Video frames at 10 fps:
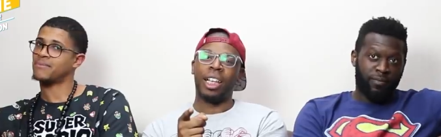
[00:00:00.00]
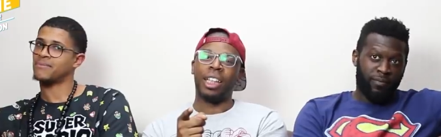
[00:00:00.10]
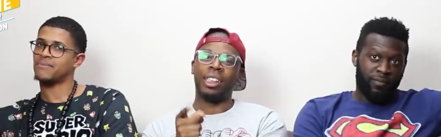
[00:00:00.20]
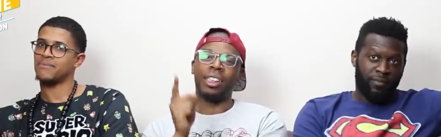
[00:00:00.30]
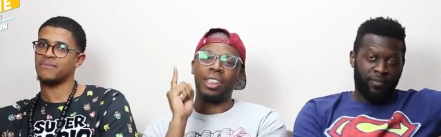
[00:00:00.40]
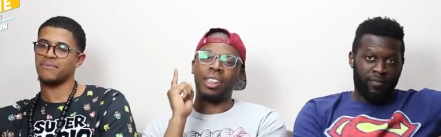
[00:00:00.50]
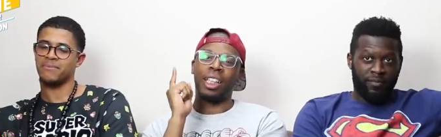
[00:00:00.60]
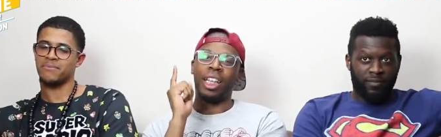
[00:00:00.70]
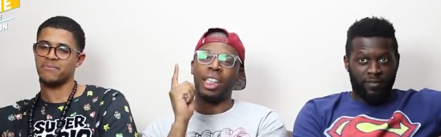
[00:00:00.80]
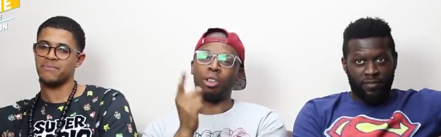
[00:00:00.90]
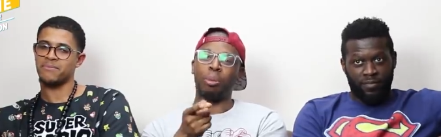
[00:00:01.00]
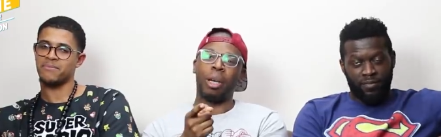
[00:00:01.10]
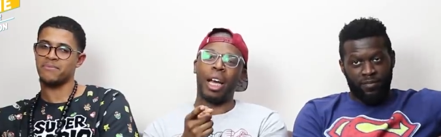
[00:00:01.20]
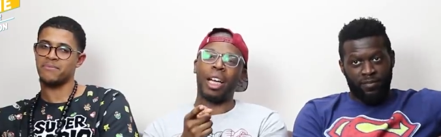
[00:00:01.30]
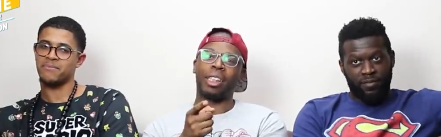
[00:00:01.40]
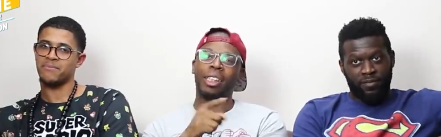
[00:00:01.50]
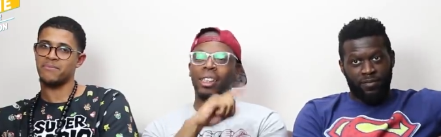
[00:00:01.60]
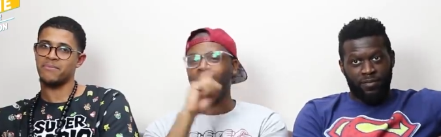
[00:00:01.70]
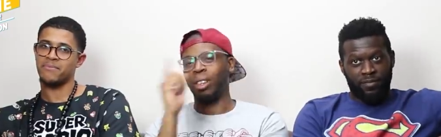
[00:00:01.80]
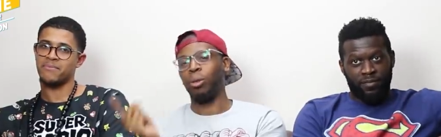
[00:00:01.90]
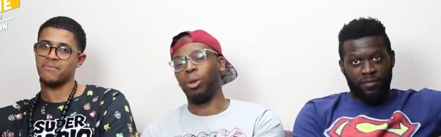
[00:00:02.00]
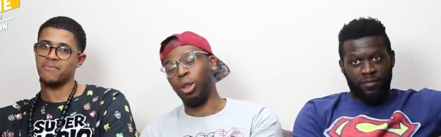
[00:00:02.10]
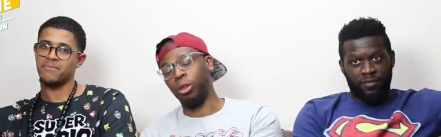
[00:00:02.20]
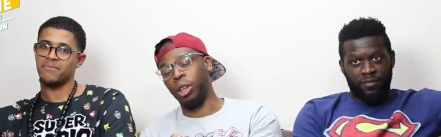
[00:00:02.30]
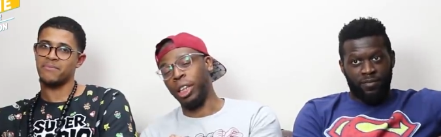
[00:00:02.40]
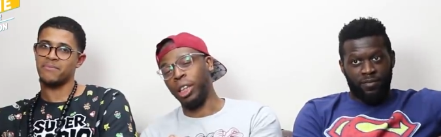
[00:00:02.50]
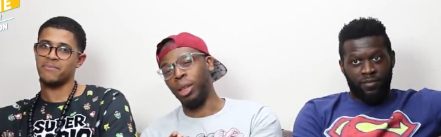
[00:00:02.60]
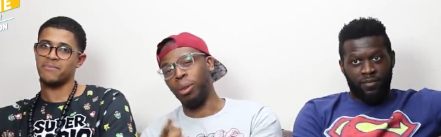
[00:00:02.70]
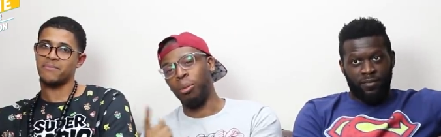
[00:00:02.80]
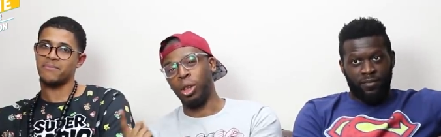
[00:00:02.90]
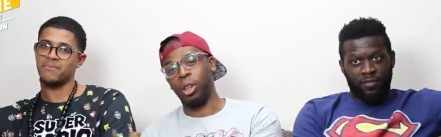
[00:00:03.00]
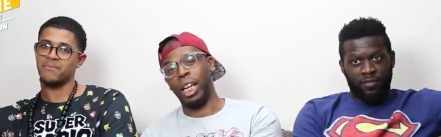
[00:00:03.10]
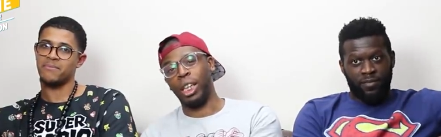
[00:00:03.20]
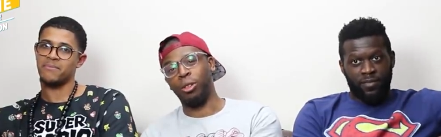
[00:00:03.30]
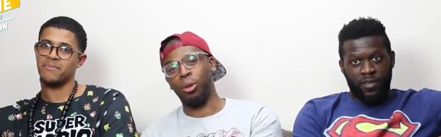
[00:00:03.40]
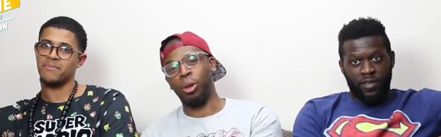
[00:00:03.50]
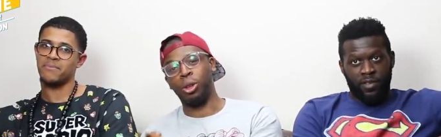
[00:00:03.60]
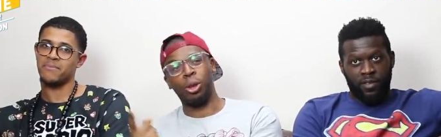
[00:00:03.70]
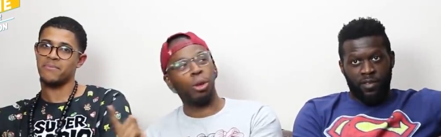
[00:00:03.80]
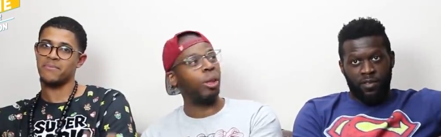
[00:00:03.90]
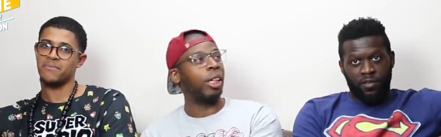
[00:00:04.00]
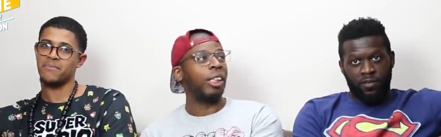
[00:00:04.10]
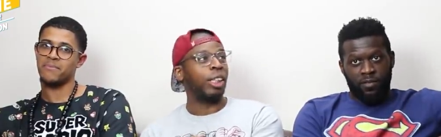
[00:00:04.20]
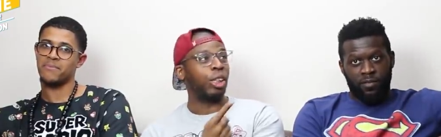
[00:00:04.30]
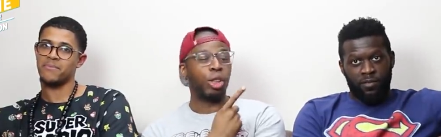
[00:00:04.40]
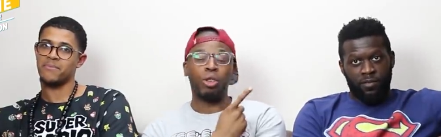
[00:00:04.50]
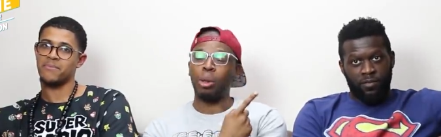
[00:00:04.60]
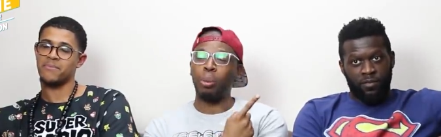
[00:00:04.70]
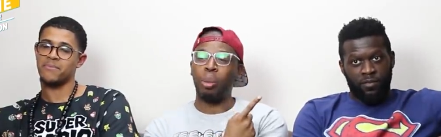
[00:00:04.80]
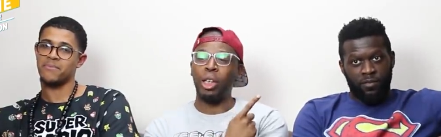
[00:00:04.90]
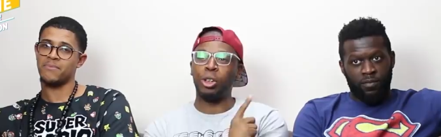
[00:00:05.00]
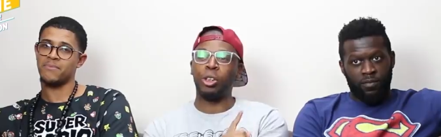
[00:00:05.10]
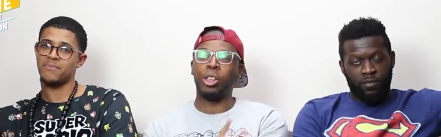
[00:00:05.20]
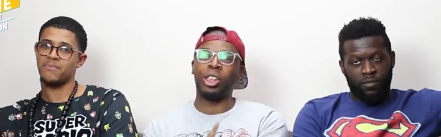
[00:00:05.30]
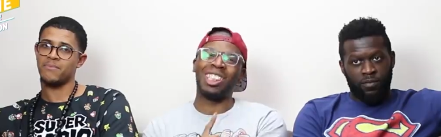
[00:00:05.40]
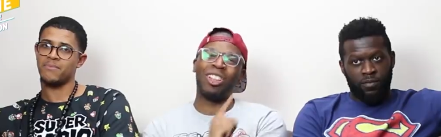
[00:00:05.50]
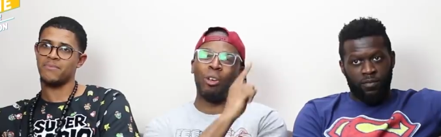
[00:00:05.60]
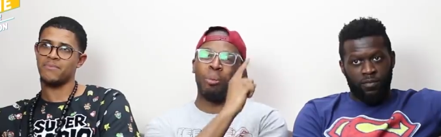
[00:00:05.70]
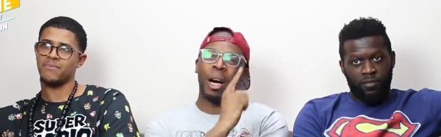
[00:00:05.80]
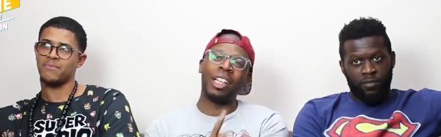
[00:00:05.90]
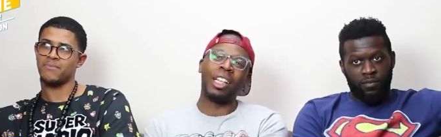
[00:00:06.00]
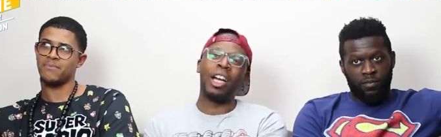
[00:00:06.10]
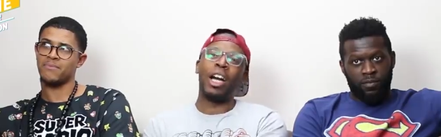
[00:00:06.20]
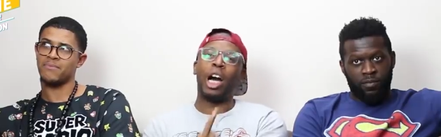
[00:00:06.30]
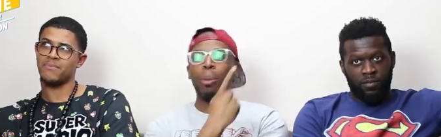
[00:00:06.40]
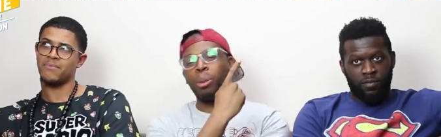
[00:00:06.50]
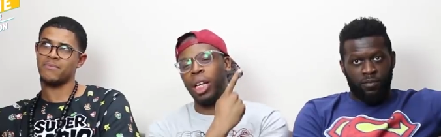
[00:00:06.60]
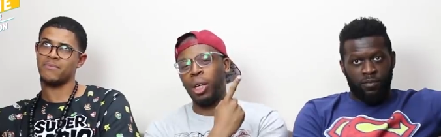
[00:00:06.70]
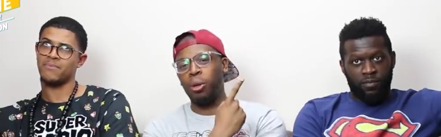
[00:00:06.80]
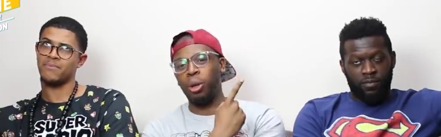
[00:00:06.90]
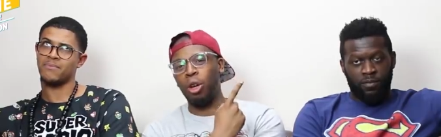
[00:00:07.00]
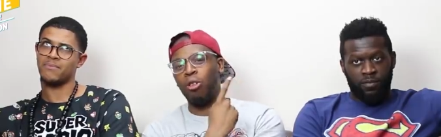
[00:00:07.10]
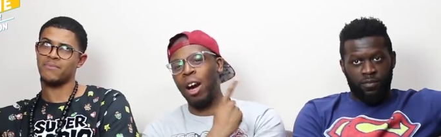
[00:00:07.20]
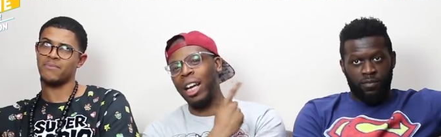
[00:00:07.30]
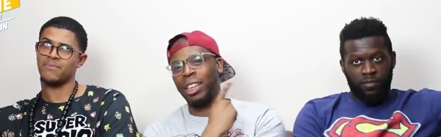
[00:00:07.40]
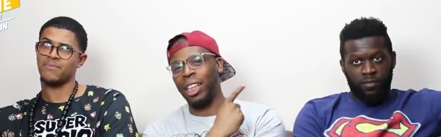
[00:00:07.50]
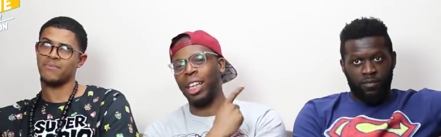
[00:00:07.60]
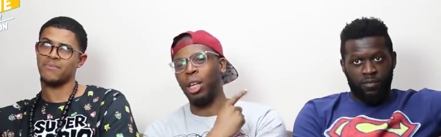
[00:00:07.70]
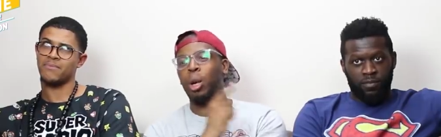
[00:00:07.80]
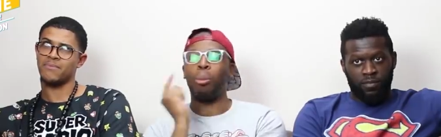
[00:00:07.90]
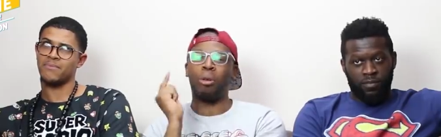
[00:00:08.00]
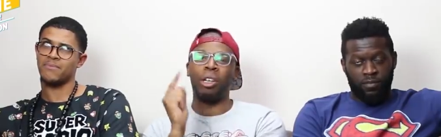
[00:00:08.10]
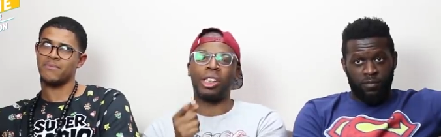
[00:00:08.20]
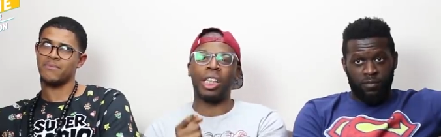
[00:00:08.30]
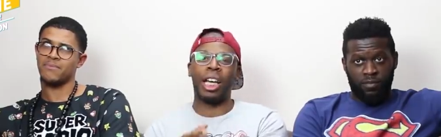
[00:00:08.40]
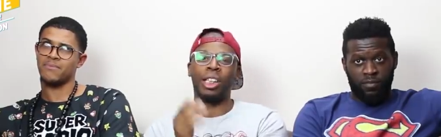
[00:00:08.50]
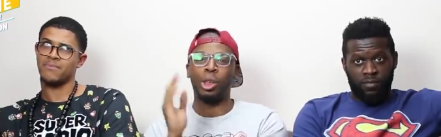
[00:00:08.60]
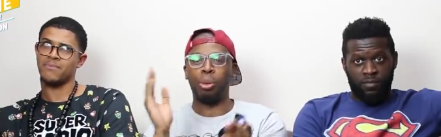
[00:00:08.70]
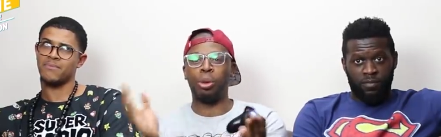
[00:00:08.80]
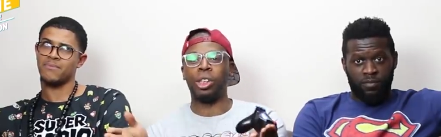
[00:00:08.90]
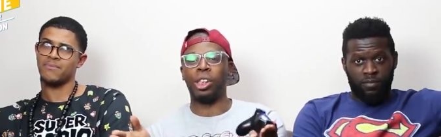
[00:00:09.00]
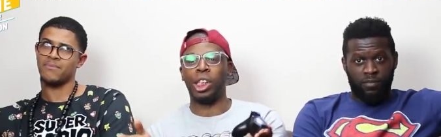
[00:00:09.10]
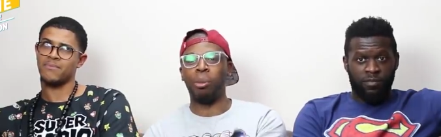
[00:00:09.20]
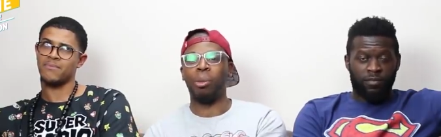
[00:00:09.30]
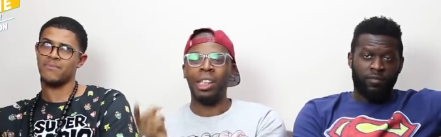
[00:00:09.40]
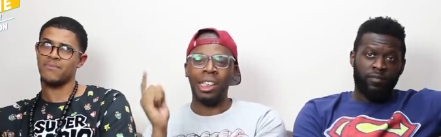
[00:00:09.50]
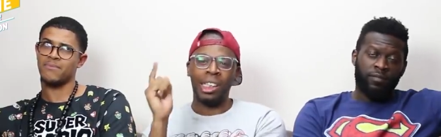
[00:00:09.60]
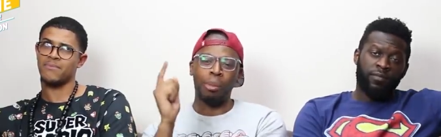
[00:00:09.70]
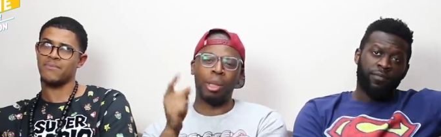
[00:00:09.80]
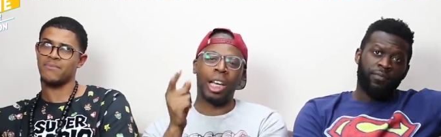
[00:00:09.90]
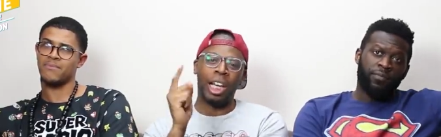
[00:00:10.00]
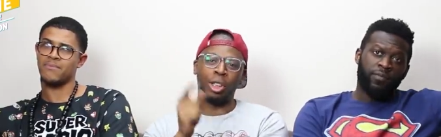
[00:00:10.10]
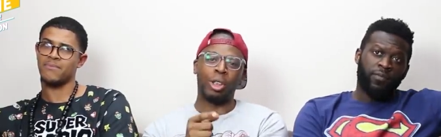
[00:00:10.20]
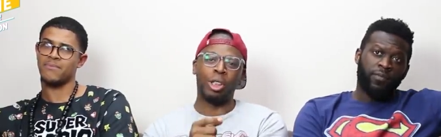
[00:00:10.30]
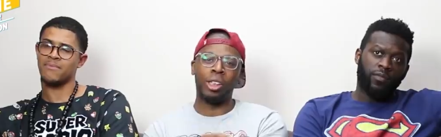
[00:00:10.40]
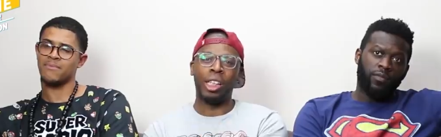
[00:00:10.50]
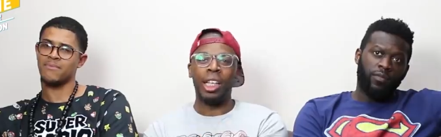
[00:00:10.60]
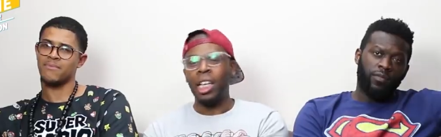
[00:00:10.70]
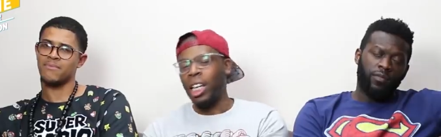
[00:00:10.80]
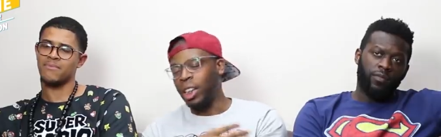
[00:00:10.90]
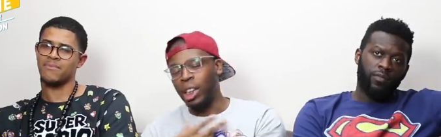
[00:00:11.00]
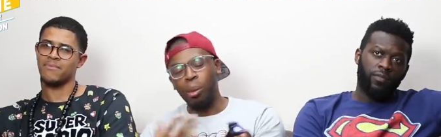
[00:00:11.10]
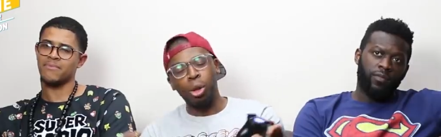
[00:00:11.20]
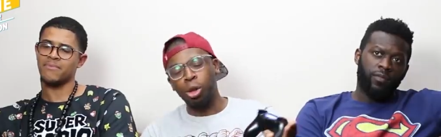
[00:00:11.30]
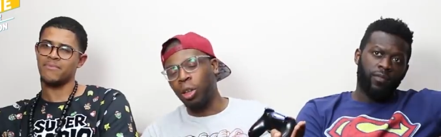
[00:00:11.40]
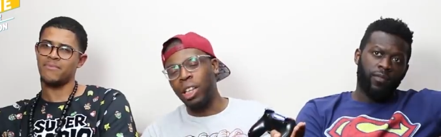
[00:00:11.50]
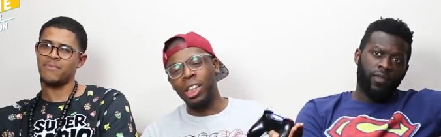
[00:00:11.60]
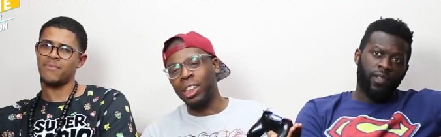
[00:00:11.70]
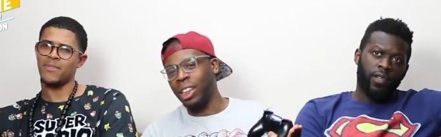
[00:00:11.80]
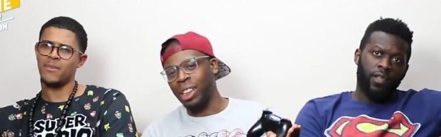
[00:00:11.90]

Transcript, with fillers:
Speaker 1: And to get another plaque, well, not really, but you can if you want to, just subscribe to Patreon. So there's another button up in that corner right there. Press that, support the team, keep the lights on, and you get more traders like